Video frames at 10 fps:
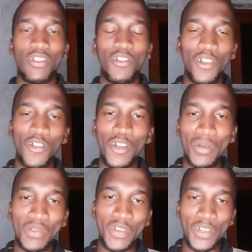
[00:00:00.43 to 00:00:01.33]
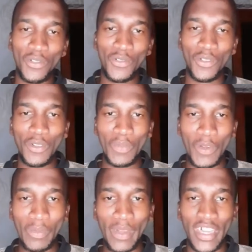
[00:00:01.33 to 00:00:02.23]
Hello, hello, Fetu. It's your boy
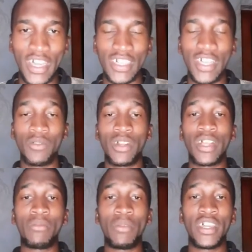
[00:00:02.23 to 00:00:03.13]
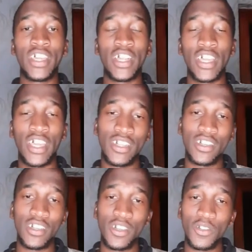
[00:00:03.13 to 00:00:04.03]
Makesh, and welcome back yet again
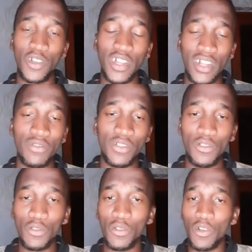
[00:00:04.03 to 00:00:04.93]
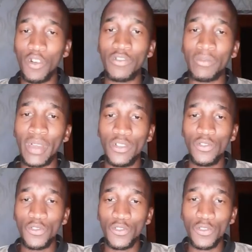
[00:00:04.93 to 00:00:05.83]
to another video of my
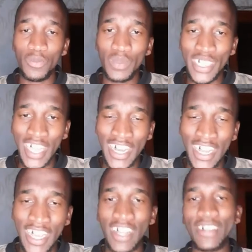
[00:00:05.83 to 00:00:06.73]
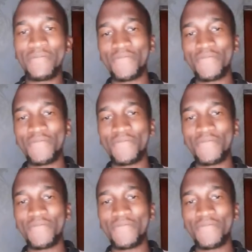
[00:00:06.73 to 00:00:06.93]
YouTube channel.